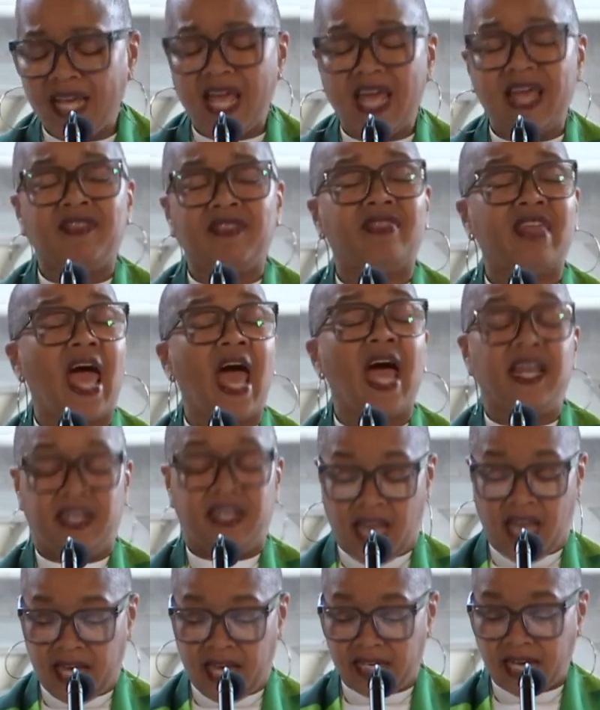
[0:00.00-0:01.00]
and that
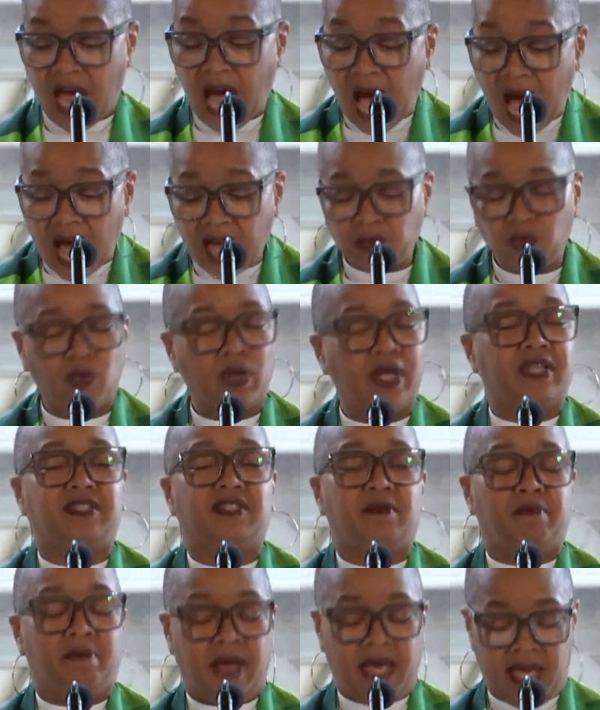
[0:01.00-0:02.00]
night I went
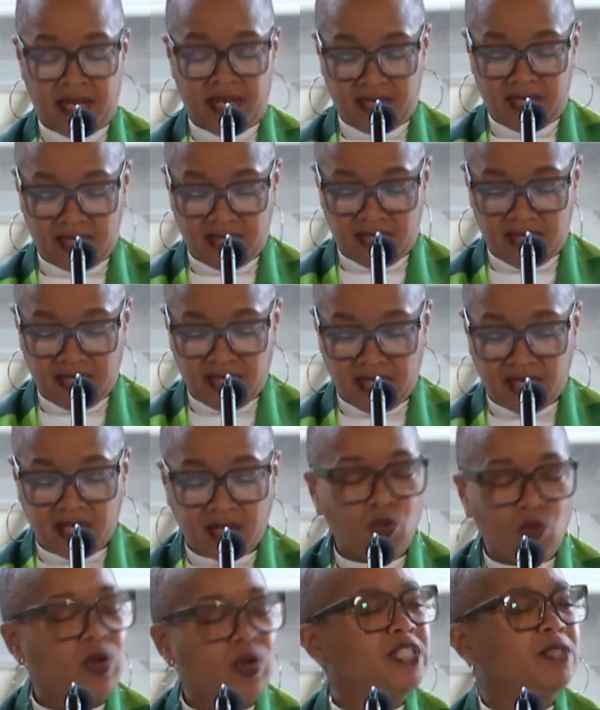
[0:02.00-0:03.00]
to bed,
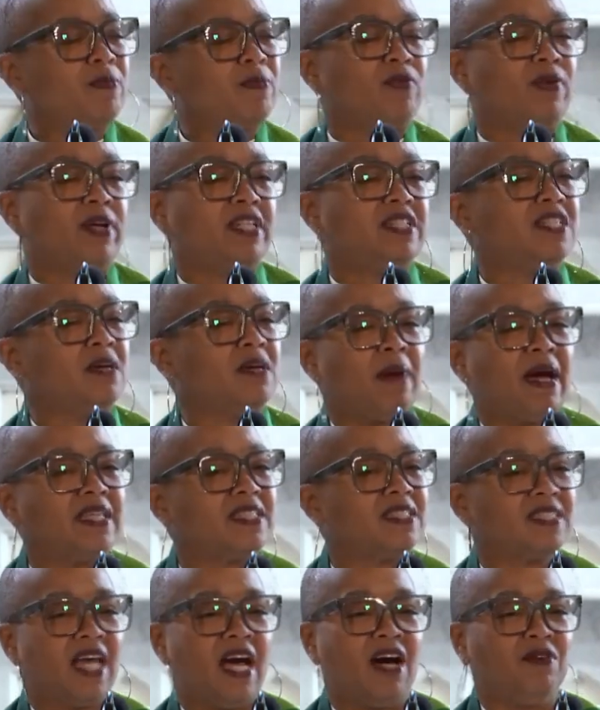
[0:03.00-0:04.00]
whispering to
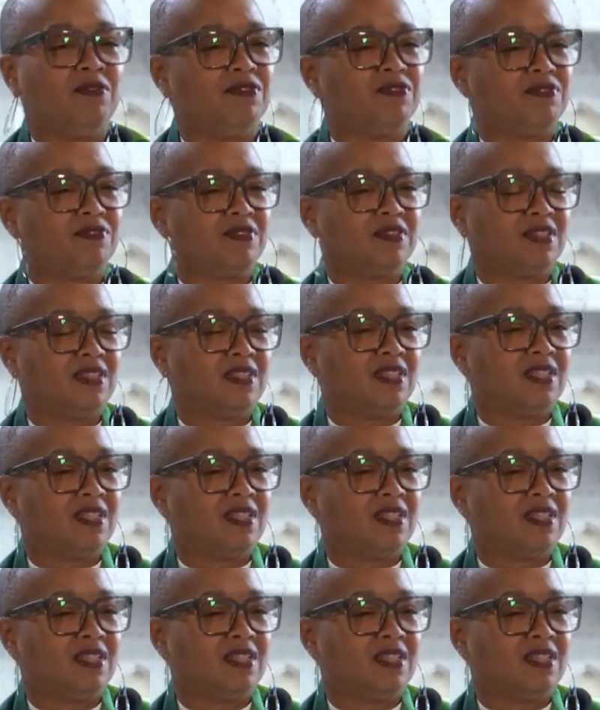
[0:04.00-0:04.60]
myself,